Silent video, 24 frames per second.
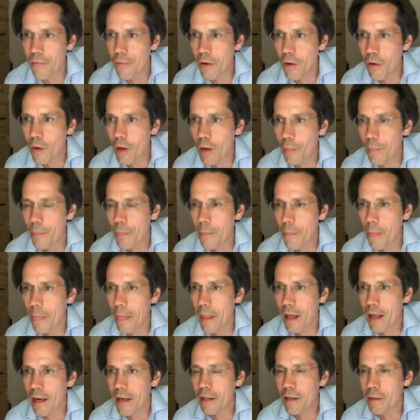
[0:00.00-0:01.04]
follow up
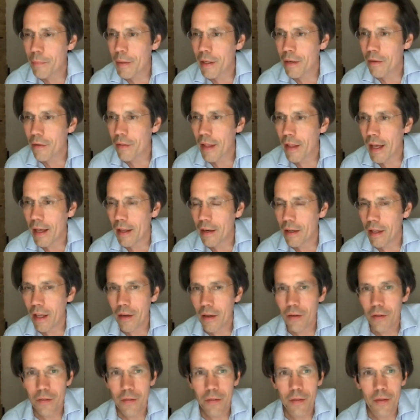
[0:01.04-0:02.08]
a little bit on that?
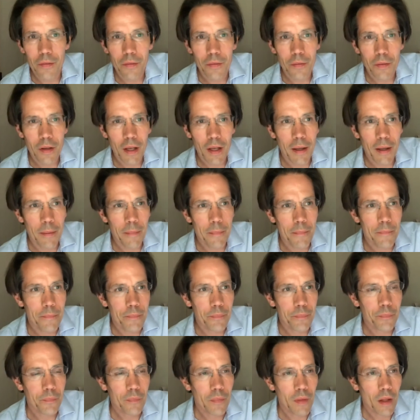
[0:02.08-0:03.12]
And
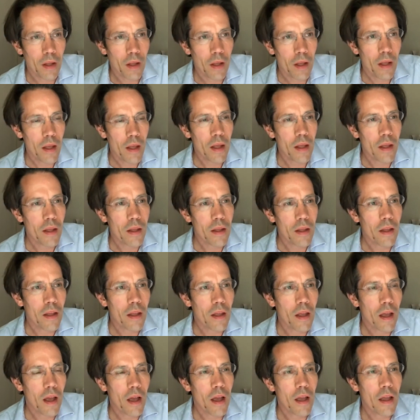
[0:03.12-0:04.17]
um,
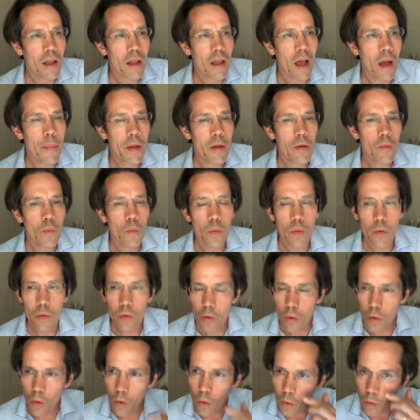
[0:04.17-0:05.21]
I mean,
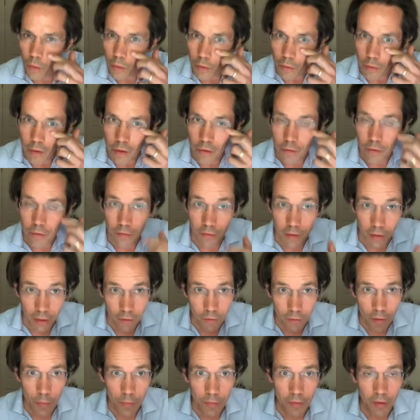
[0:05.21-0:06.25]
your, your interest in
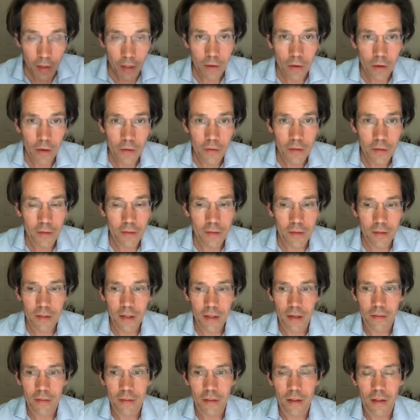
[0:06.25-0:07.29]
group psychology
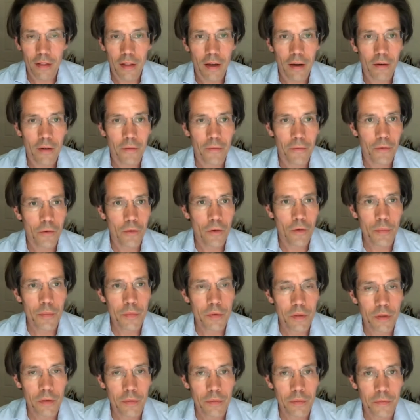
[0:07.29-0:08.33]
suggests that there are
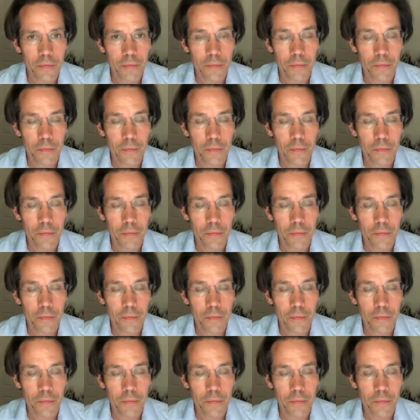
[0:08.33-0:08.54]
forms of,